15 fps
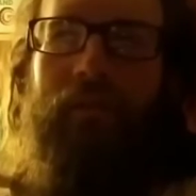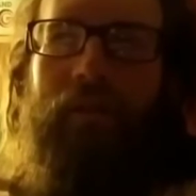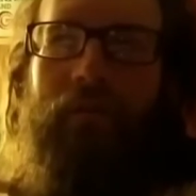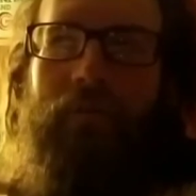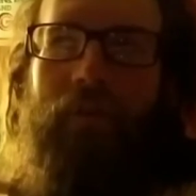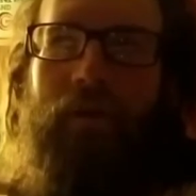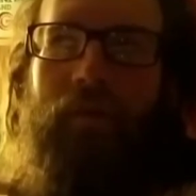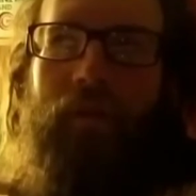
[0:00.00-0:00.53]
have
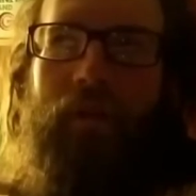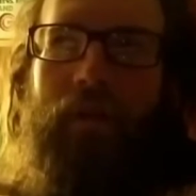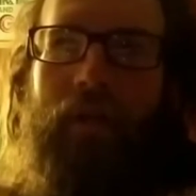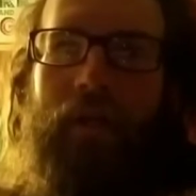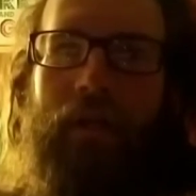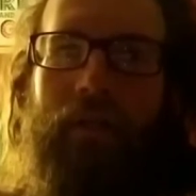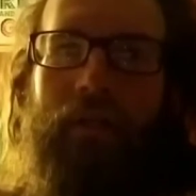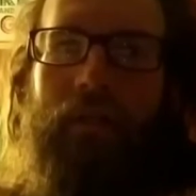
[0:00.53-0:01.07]
found that
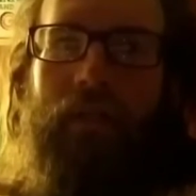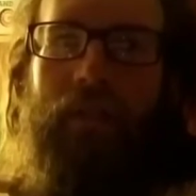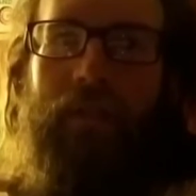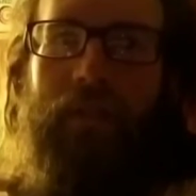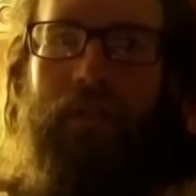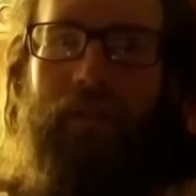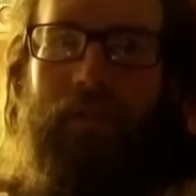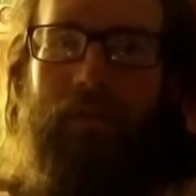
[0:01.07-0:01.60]
I like
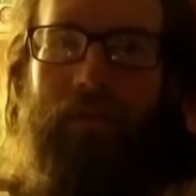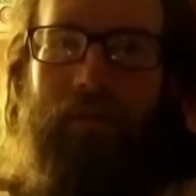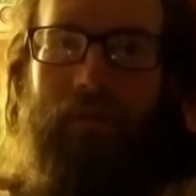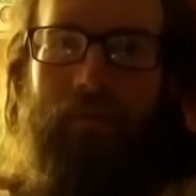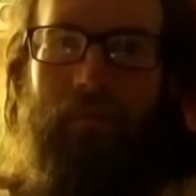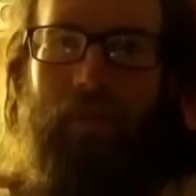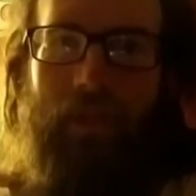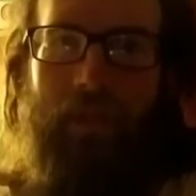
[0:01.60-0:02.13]

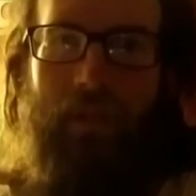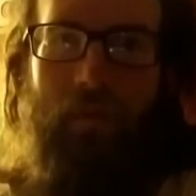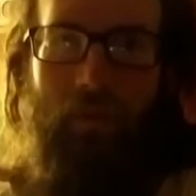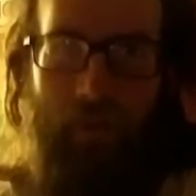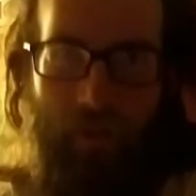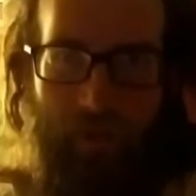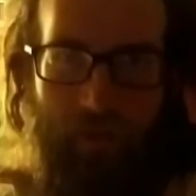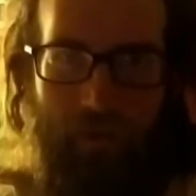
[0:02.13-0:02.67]
playing
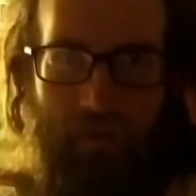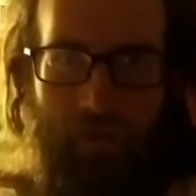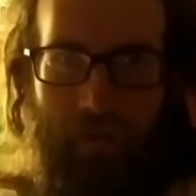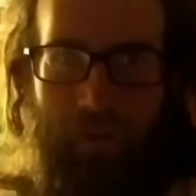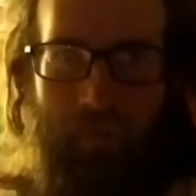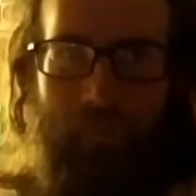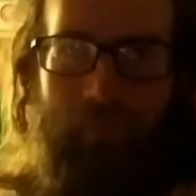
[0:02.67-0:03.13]
without a screen.